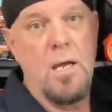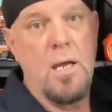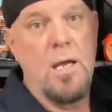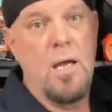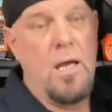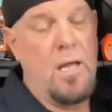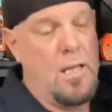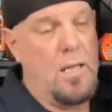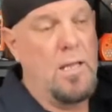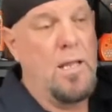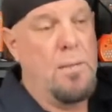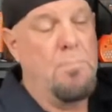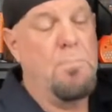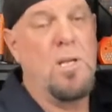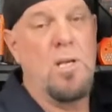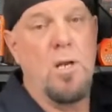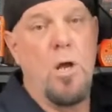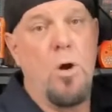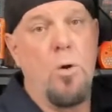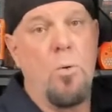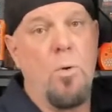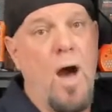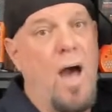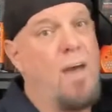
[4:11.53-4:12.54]
let me
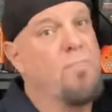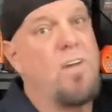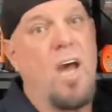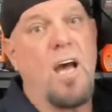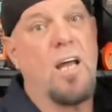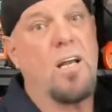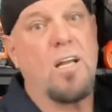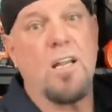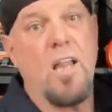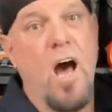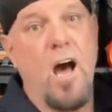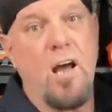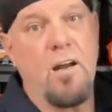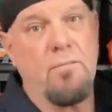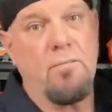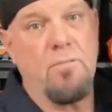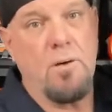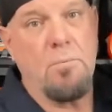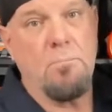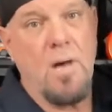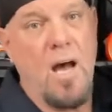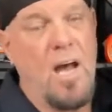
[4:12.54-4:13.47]
know. I've got a lot of them.